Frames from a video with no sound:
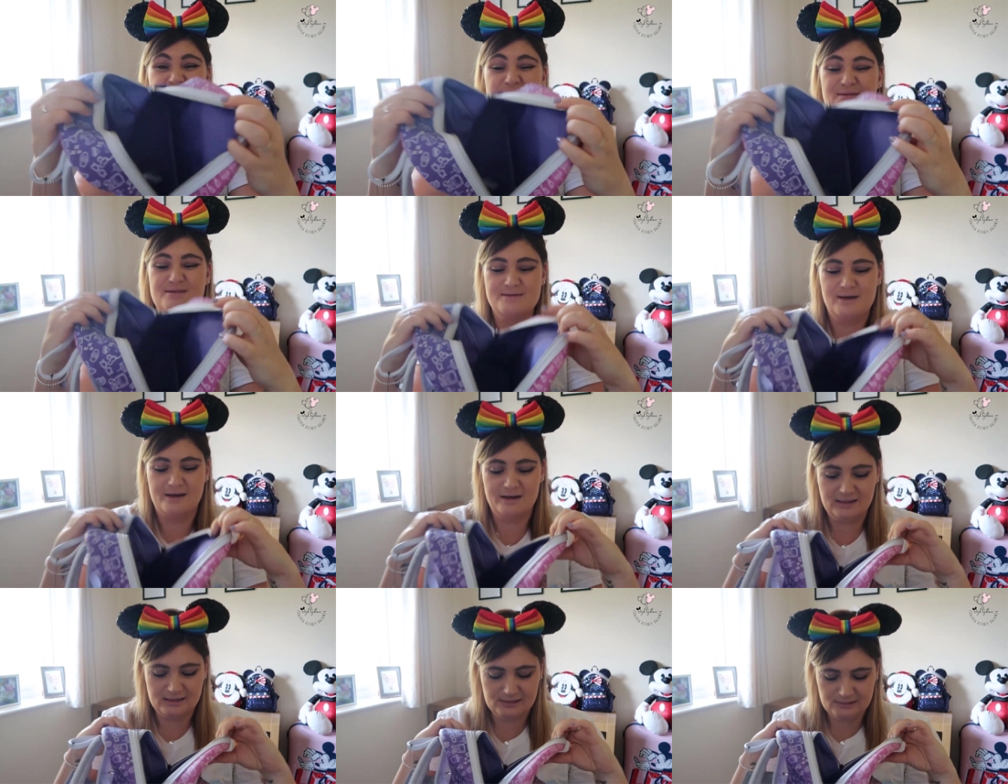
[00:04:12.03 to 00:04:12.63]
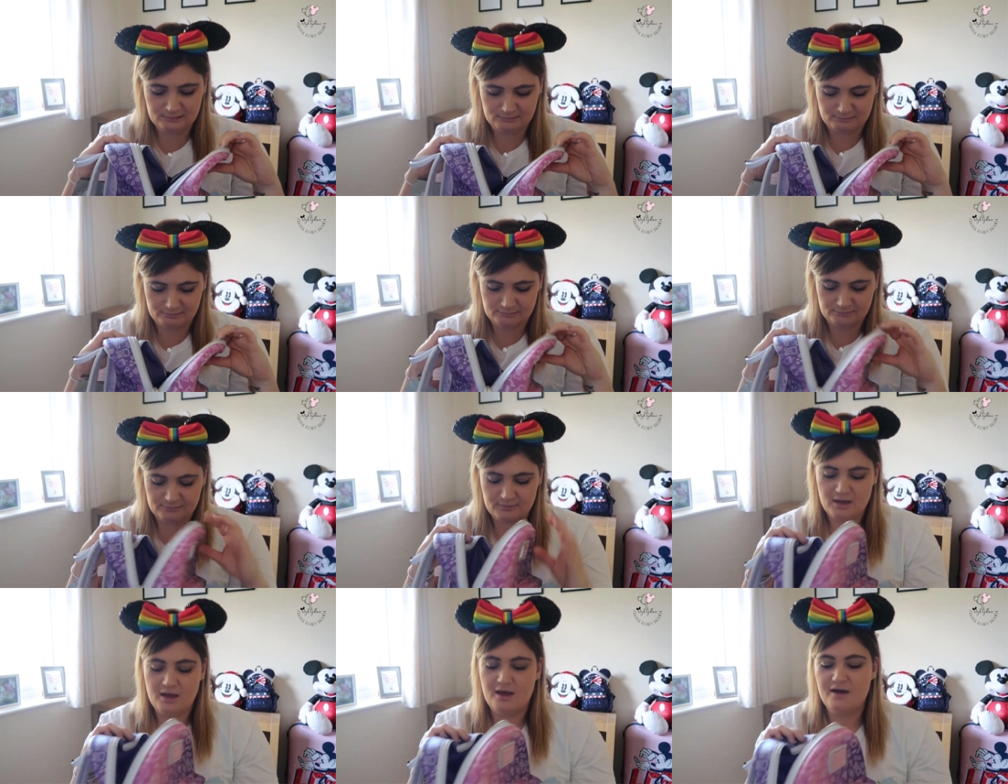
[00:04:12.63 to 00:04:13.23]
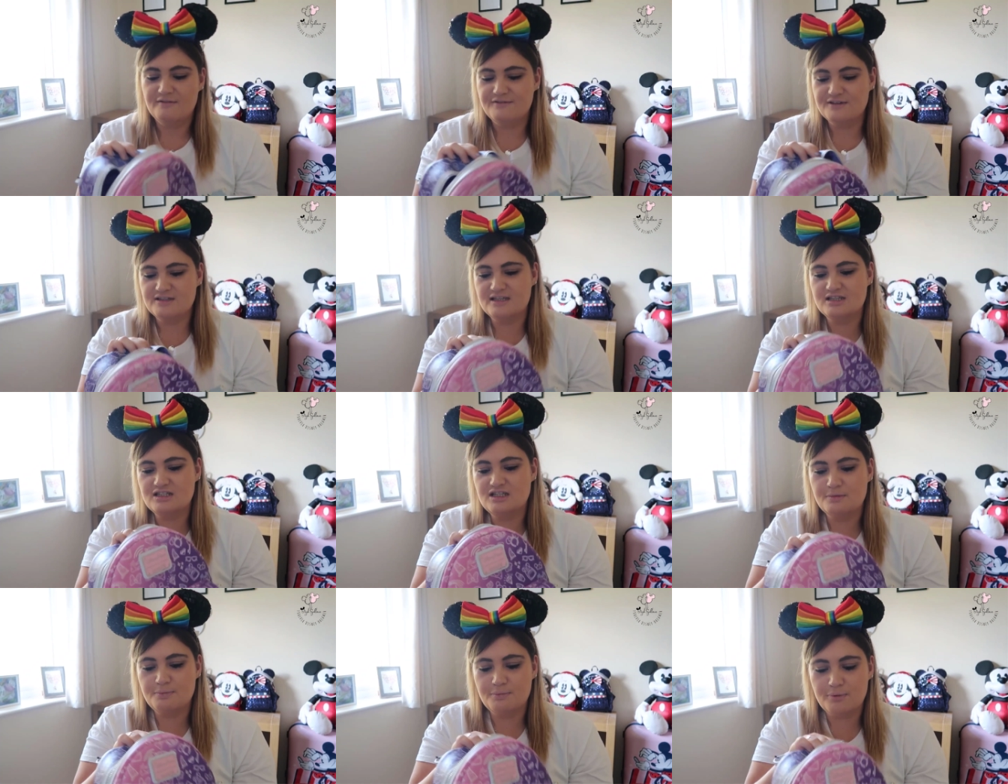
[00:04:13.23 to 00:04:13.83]
and I was like, for
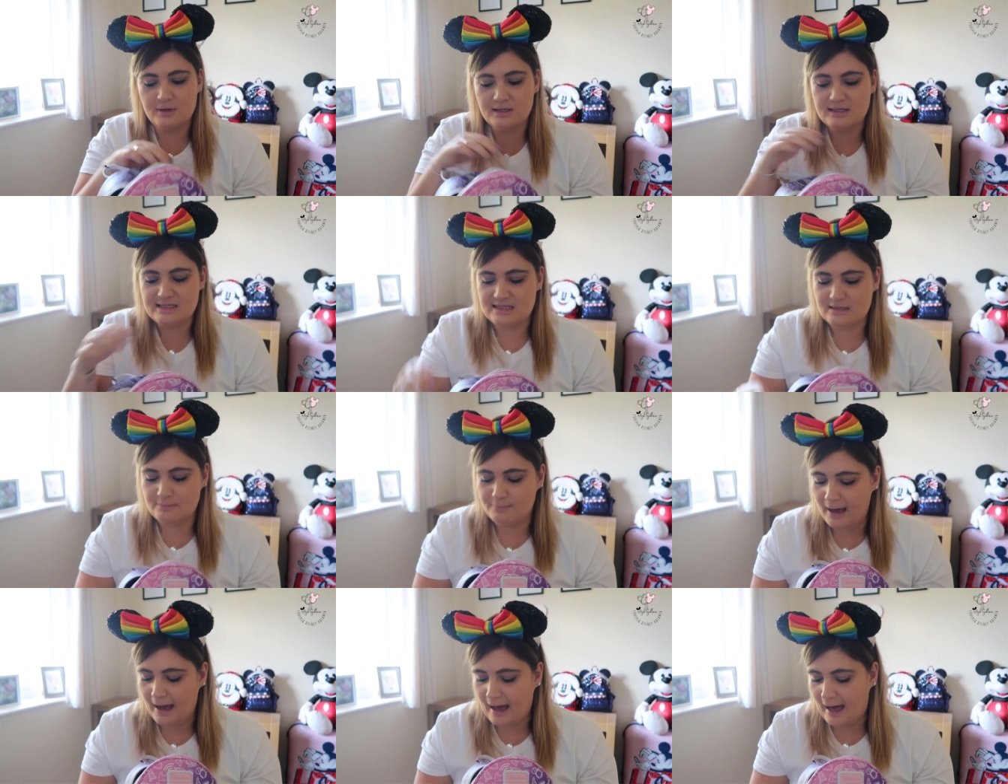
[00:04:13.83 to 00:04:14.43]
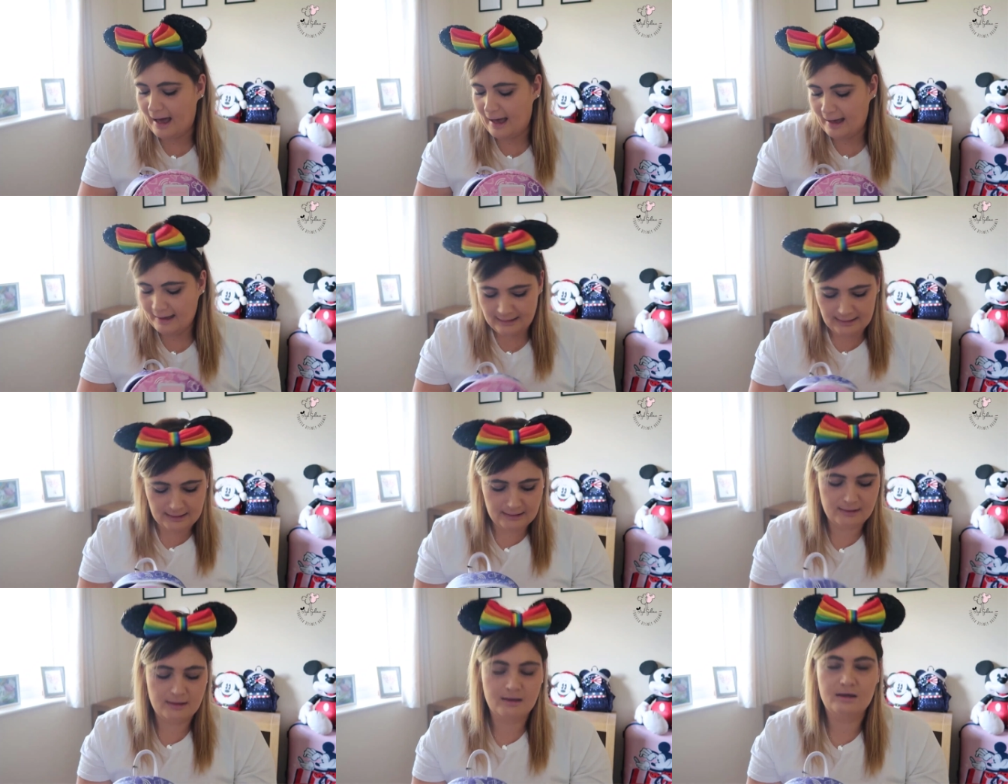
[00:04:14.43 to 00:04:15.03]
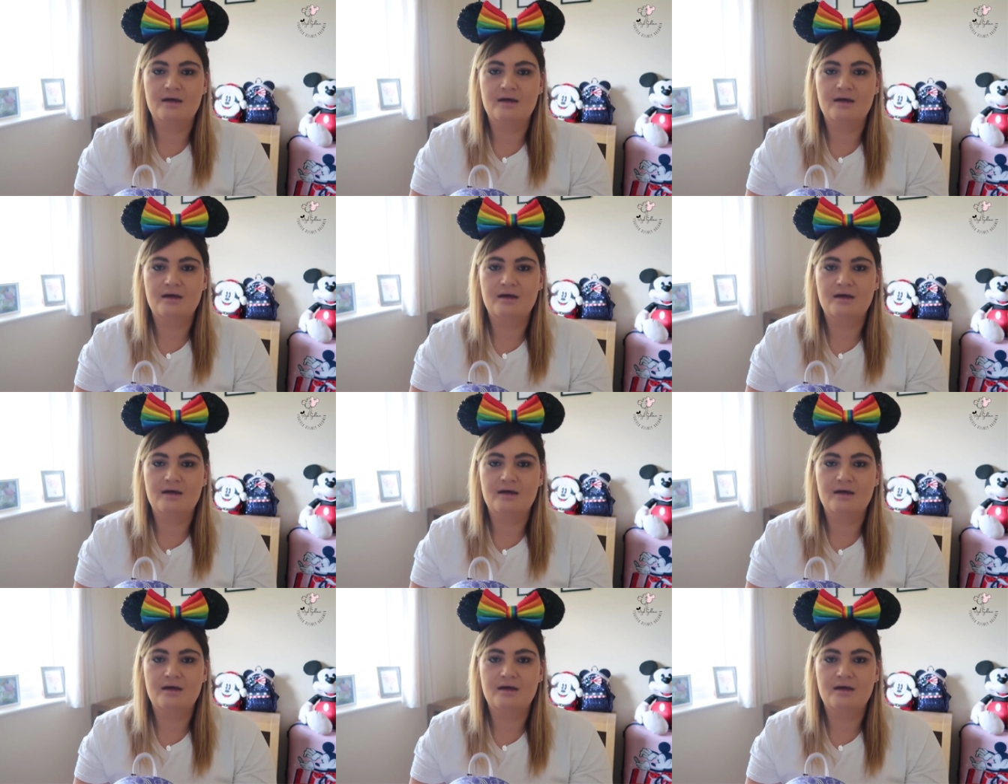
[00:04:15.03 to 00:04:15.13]
such a pretty bag,